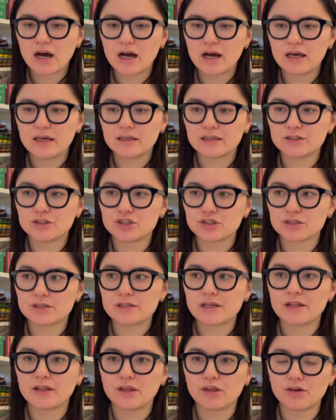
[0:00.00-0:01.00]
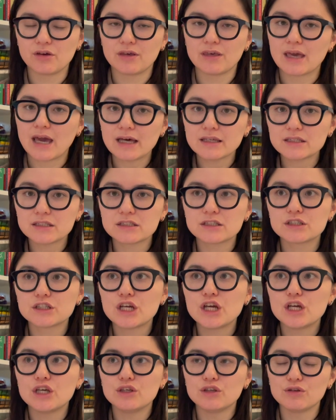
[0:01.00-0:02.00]
He's just telling you, yes,
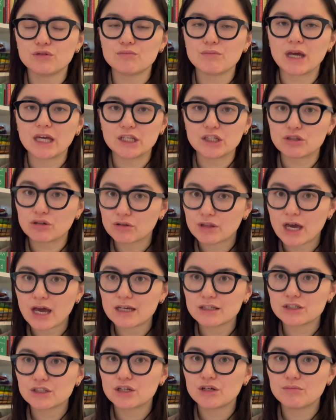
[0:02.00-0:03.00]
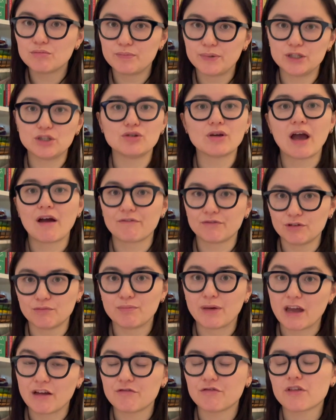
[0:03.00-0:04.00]
you may do that, but you have to
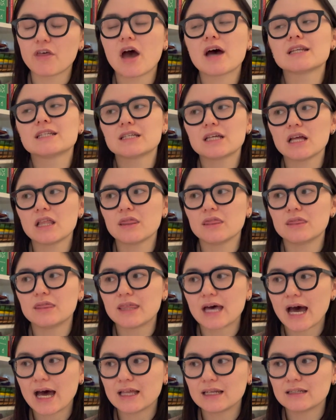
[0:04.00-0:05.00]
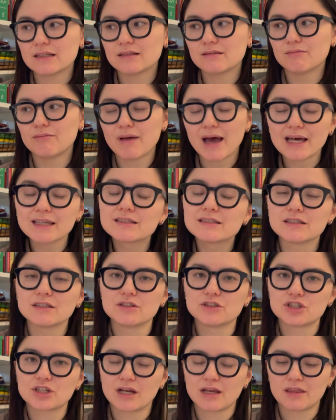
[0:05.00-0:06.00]
pay for that. And that
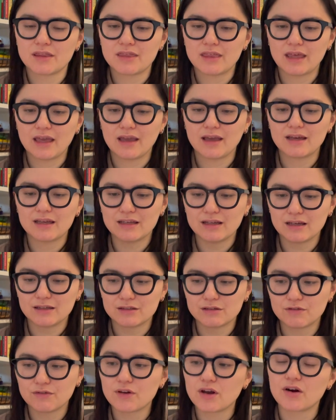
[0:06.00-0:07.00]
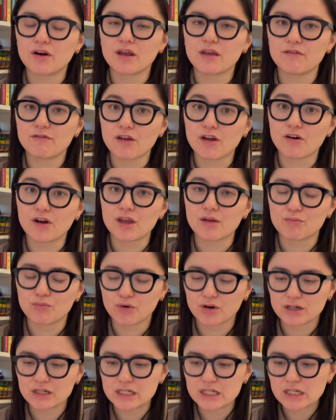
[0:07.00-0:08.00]
message, I think, is very, very
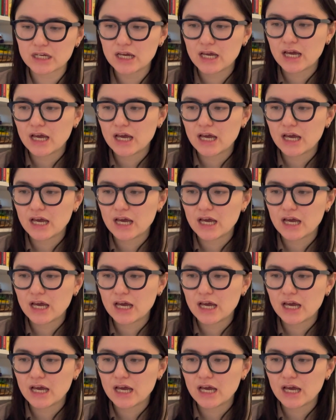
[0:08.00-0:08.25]
important.